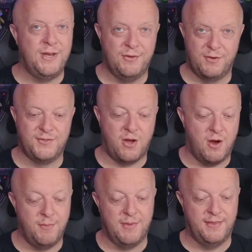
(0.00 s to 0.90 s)
of
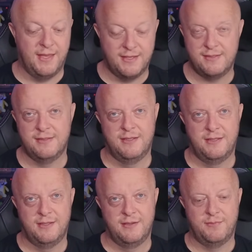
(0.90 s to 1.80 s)
Time, and this.
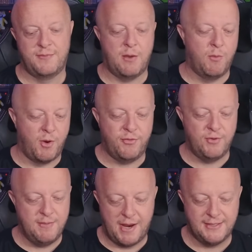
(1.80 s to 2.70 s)
They were my
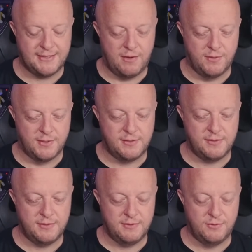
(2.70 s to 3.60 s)
3 main
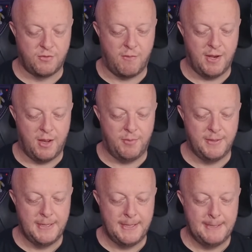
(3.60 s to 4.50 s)
Zeldas growing up.
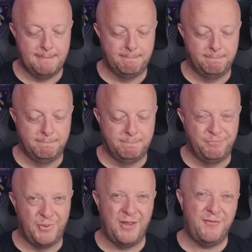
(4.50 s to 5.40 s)

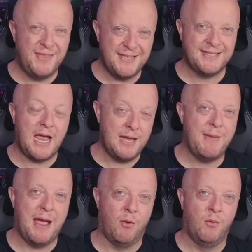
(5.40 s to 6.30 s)
But if this came
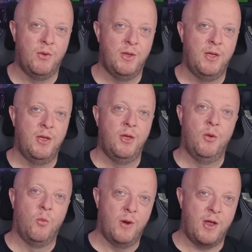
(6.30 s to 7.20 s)
out
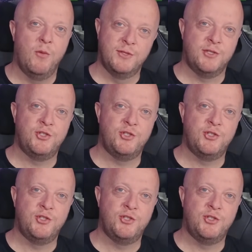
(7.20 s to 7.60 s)
when I was a